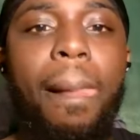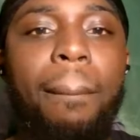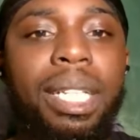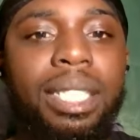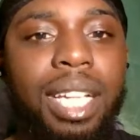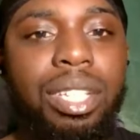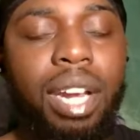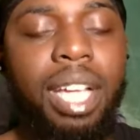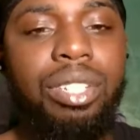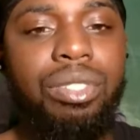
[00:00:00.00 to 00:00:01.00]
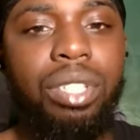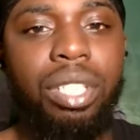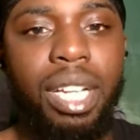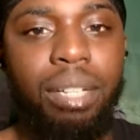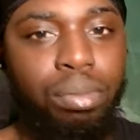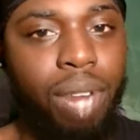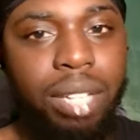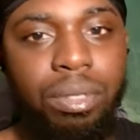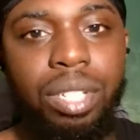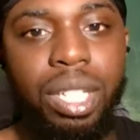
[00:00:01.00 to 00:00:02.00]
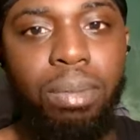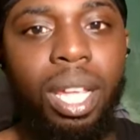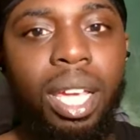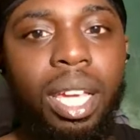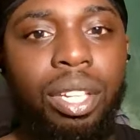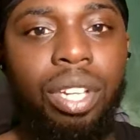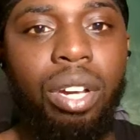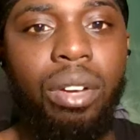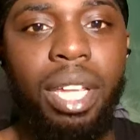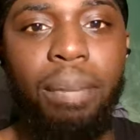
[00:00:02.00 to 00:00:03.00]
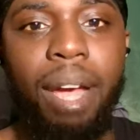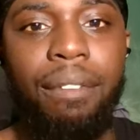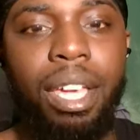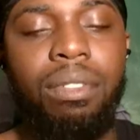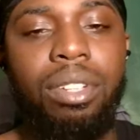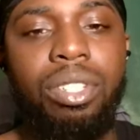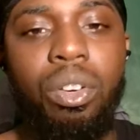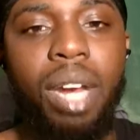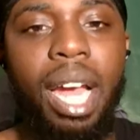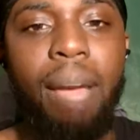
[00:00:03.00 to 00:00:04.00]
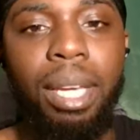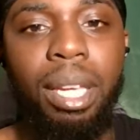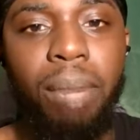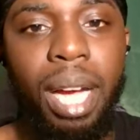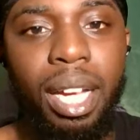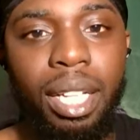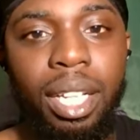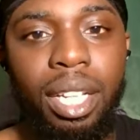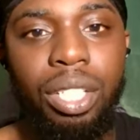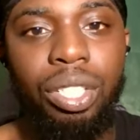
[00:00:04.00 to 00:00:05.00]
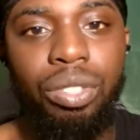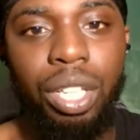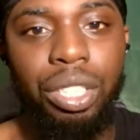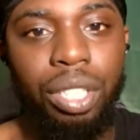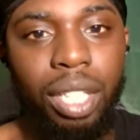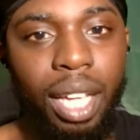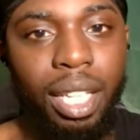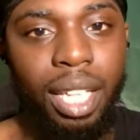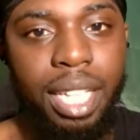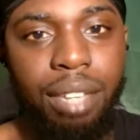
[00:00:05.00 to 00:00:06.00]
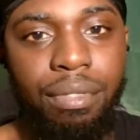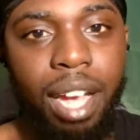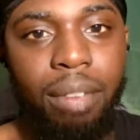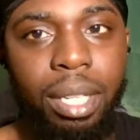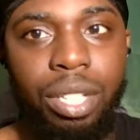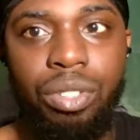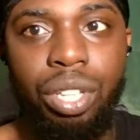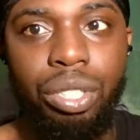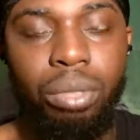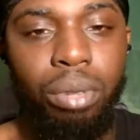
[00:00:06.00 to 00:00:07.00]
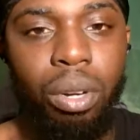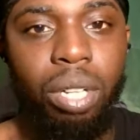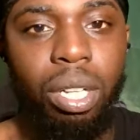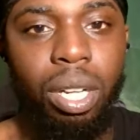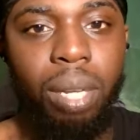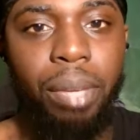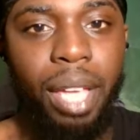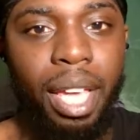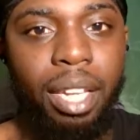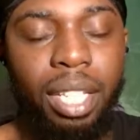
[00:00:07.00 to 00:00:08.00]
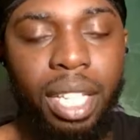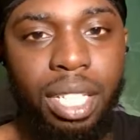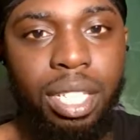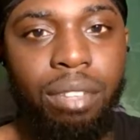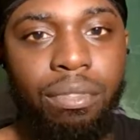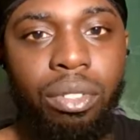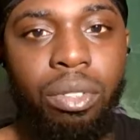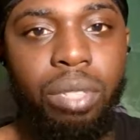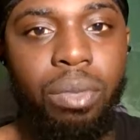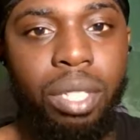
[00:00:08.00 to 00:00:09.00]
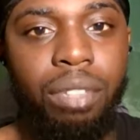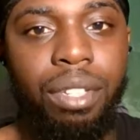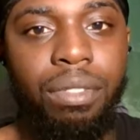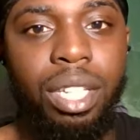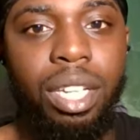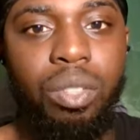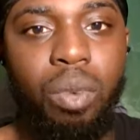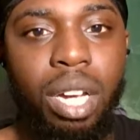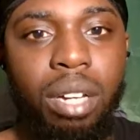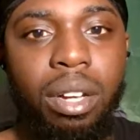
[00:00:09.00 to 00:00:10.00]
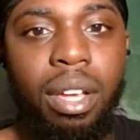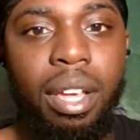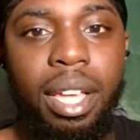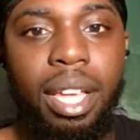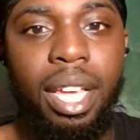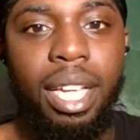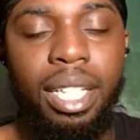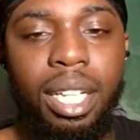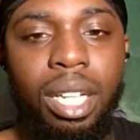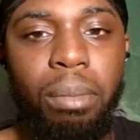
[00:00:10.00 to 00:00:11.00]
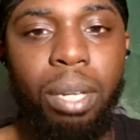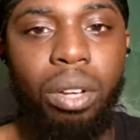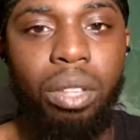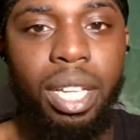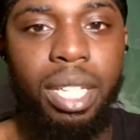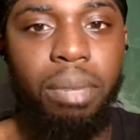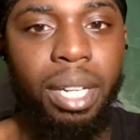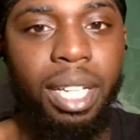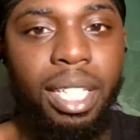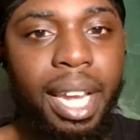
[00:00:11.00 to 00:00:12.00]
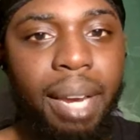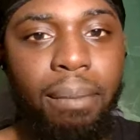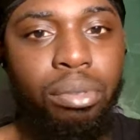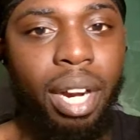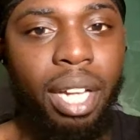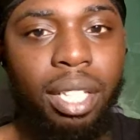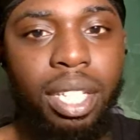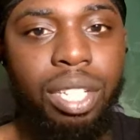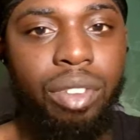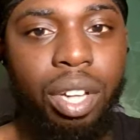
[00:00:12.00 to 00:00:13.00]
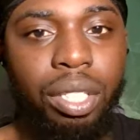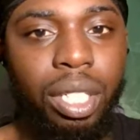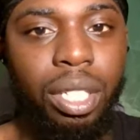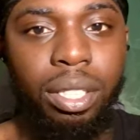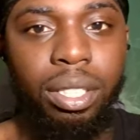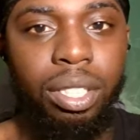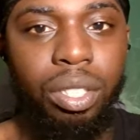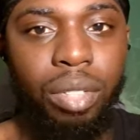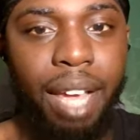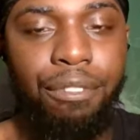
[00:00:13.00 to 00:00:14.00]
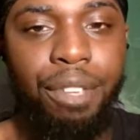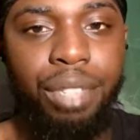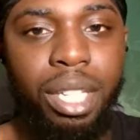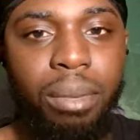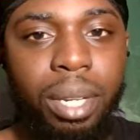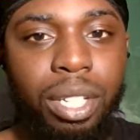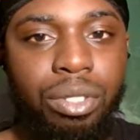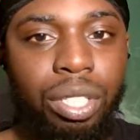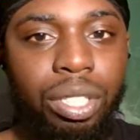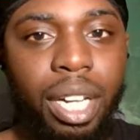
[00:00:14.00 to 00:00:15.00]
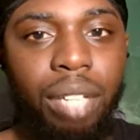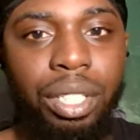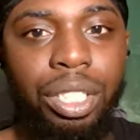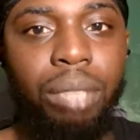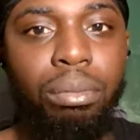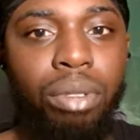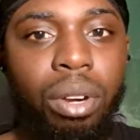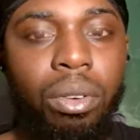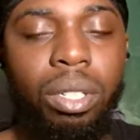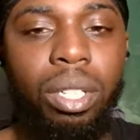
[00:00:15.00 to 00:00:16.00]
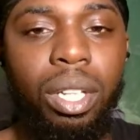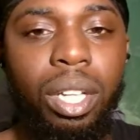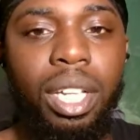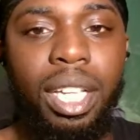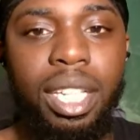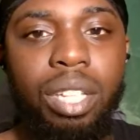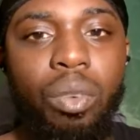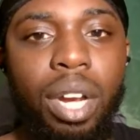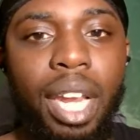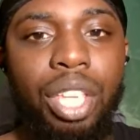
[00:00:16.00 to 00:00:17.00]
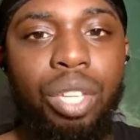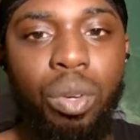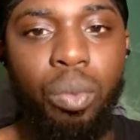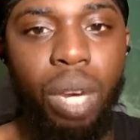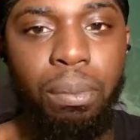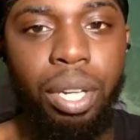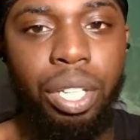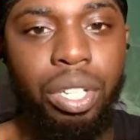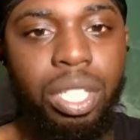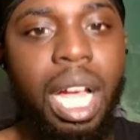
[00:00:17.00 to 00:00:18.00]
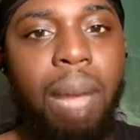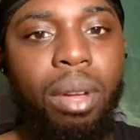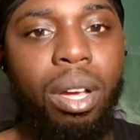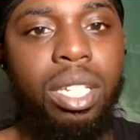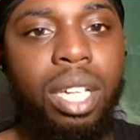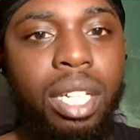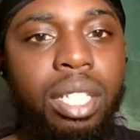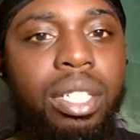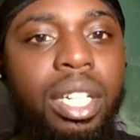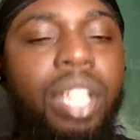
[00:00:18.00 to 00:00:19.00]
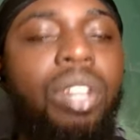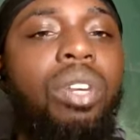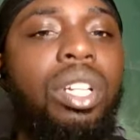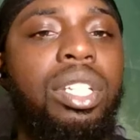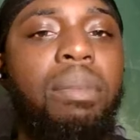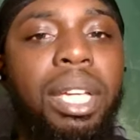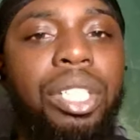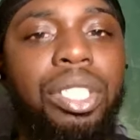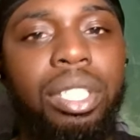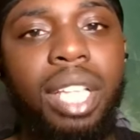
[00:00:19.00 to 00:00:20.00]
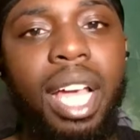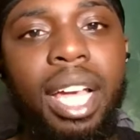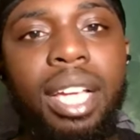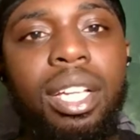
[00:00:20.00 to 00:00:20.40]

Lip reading: because I saw that price was just playing, in my favor. So what I mean by structure, like yes, the 5 minute structure broke up and its confluence with the 15 as well. It did come below this, but it didn't break this structure here. So that 15-minute structure that originally broke is the one that you would want to put your stop loss under in order to make sure that